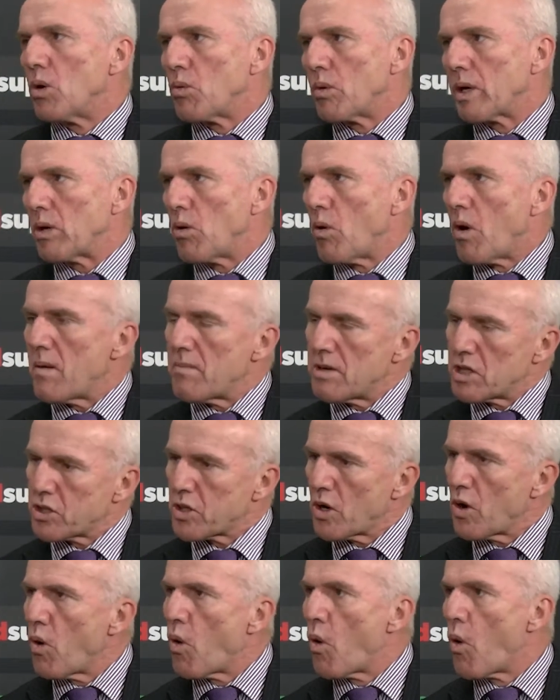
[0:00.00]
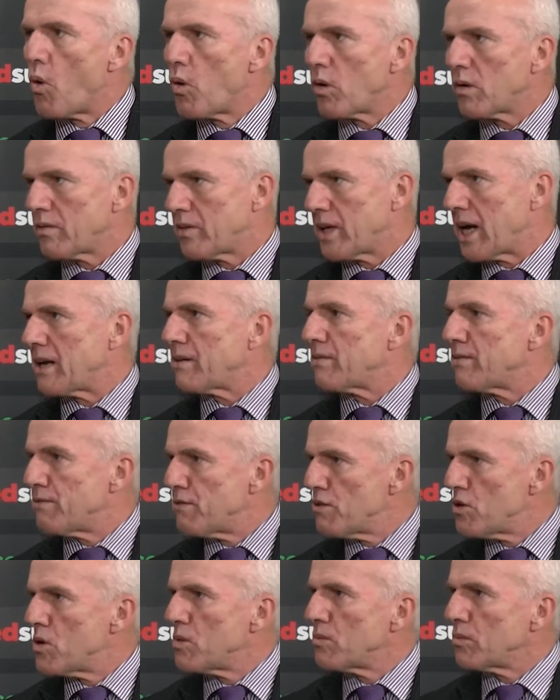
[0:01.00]
requirements. So all of that
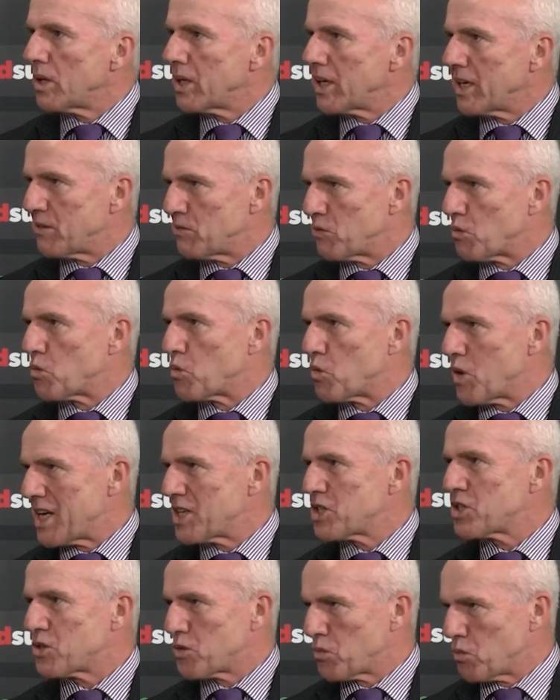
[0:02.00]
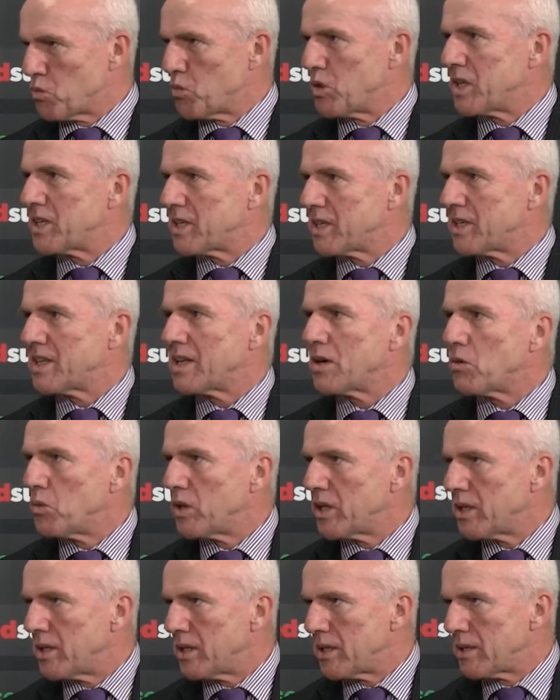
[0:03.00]
firmly rests with
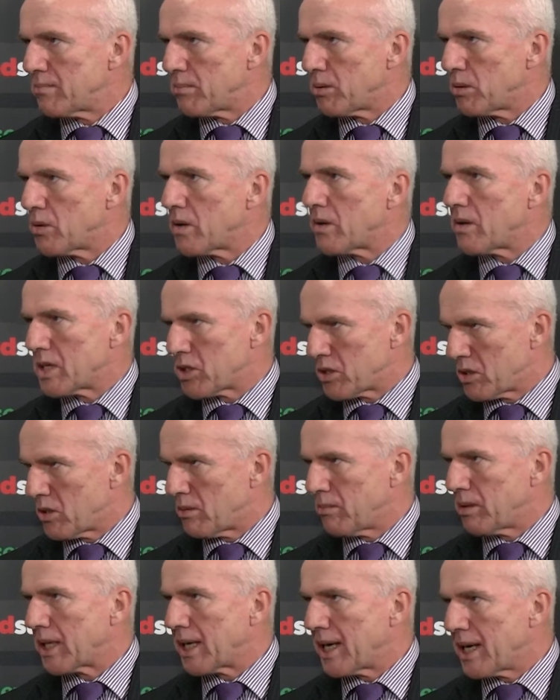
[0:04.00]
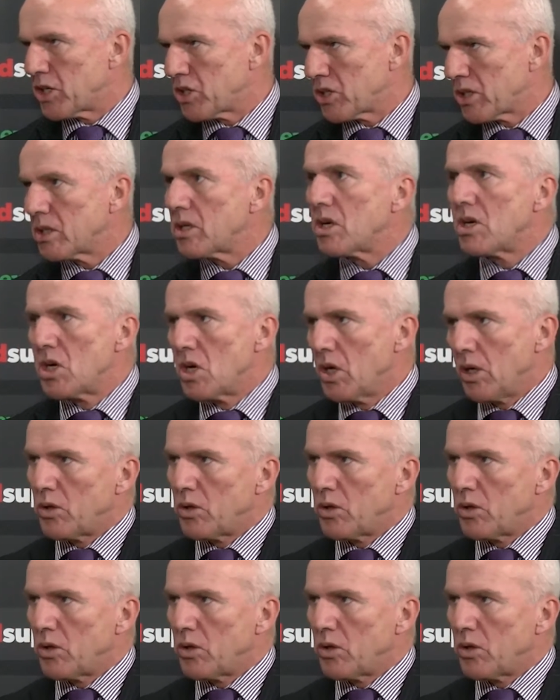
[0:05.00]
with the employer as an obligation,